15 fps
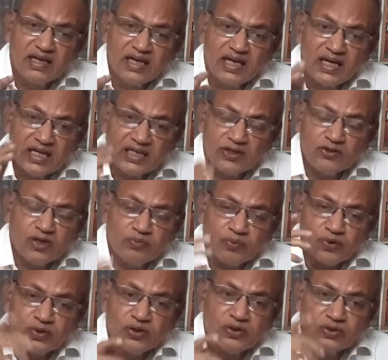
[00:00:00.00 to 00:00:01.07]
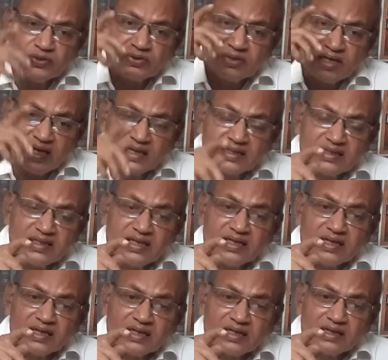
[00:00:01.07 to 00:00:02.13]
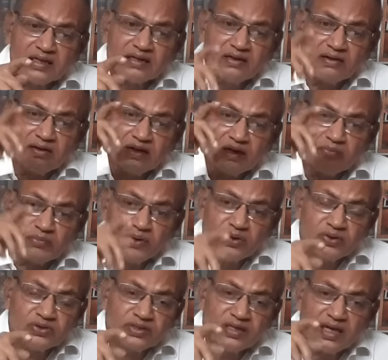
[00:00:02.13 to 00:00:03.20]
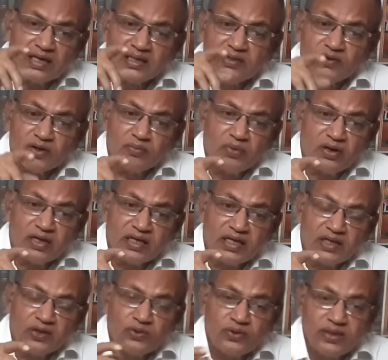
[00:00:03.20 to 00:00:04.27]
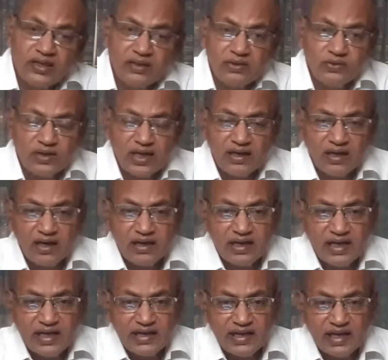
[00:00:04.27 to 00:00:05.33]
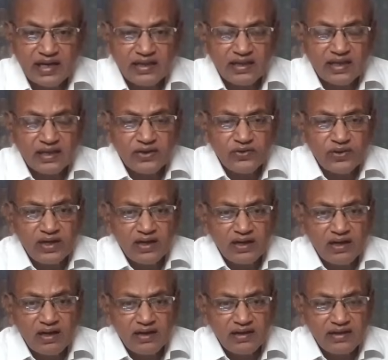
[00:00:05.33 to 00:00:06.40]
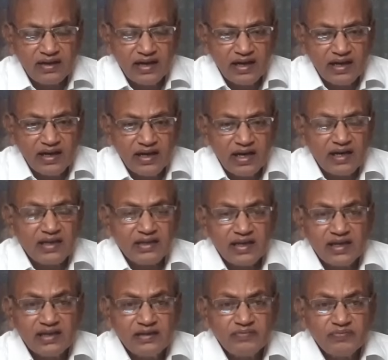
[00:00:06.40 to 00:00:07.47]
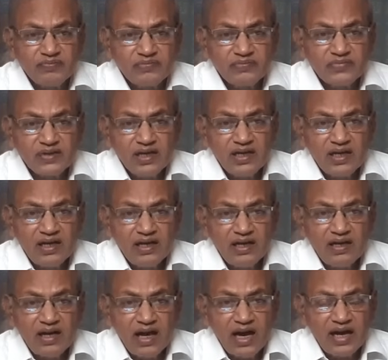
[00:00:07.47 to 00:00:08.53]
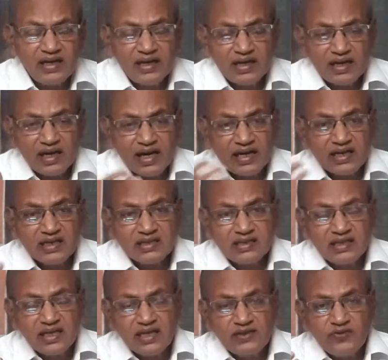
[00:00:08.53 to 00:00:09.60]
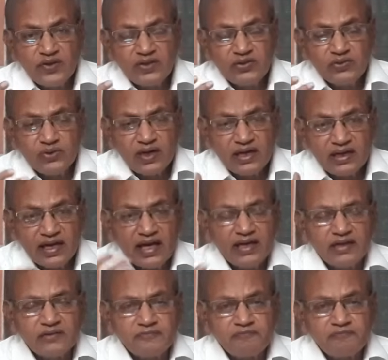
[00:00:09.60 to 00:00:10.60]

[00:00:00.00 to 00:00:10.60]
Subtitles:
it will produce nectar or ambrosia in your body. You need not eat anything, you need not drink anything. And at a later stage, when you attain